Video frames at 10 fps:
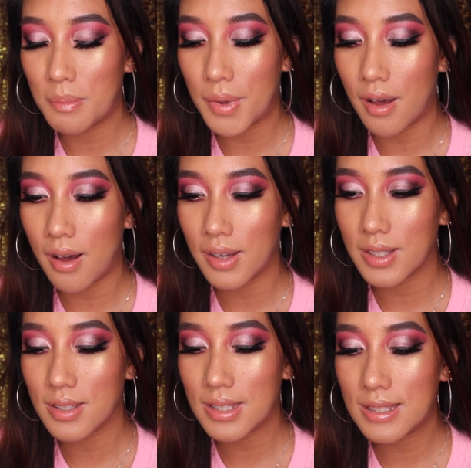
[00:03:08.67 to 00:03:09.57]

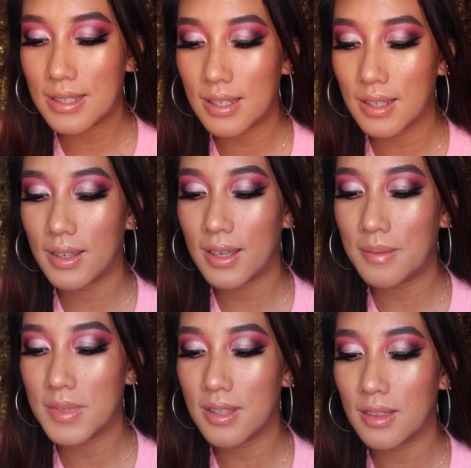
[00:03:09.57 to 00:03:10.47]
box
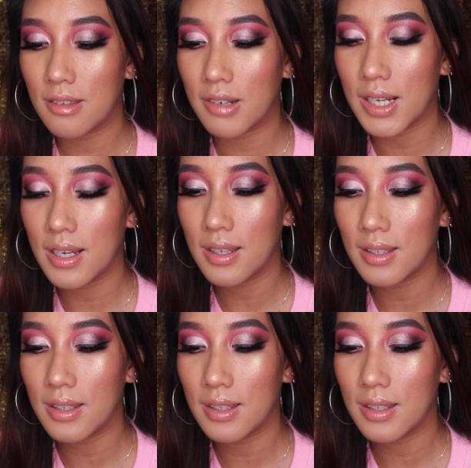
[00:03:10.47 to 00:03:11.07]
comes in 3.